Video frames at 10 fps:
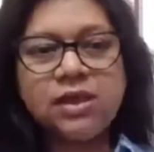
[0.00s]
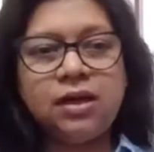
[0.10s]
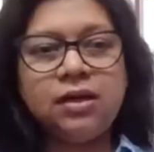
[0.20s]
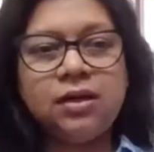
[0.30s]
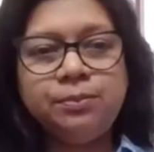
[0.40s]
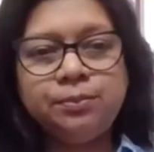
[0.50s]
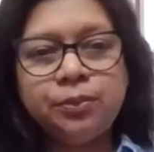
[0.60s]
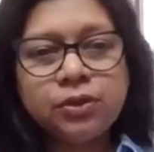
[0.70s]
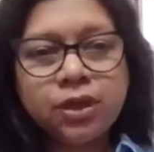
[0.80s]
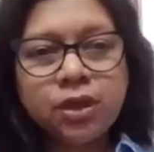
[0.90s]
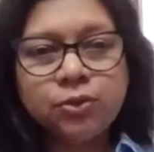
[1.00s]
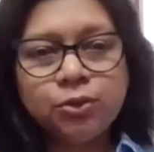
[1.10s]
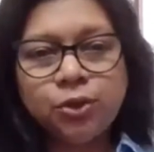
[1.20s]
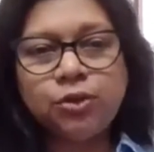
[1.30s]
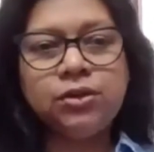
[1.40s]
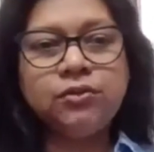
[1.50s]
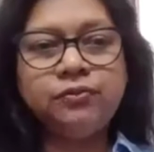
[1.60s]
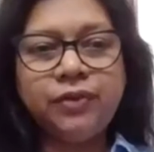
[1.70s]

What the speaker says: are put out on the